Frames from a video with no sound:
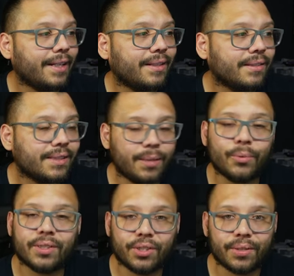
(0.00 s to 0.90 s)
And same
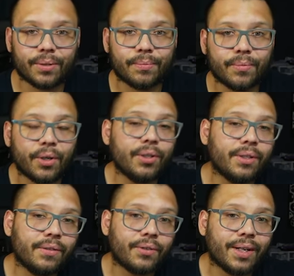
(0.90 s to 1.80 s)
with the gender. Are you
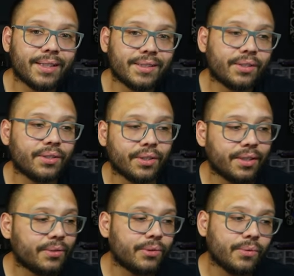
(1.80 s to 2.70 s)
looking for ads that are
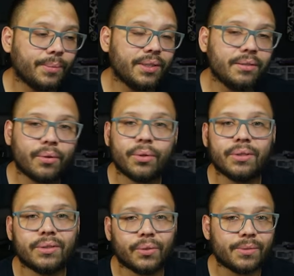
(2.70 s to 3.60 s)
targeted towards women
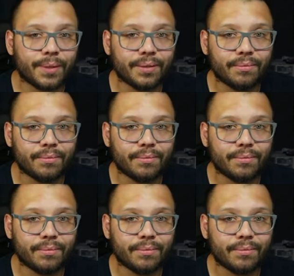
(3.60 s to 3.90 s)
or towards